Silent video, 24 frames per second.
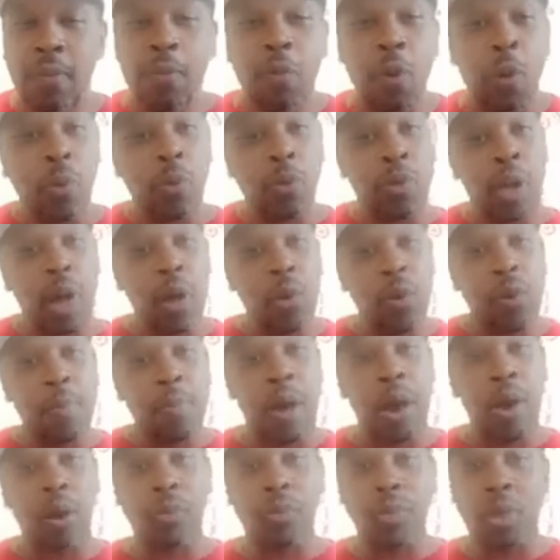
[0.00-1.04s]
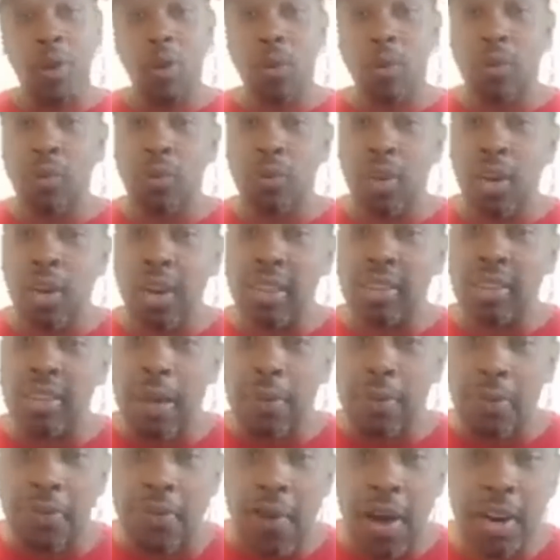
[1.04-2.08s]
Oh, y'all know the motto. Say no to drug, let's
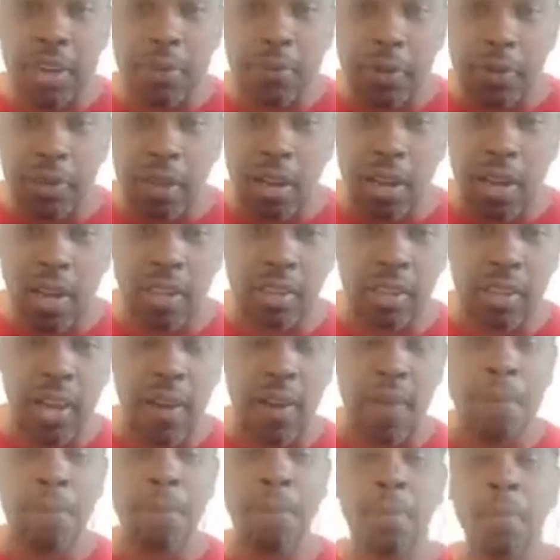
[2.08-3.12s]
stop the violence, put the guns down.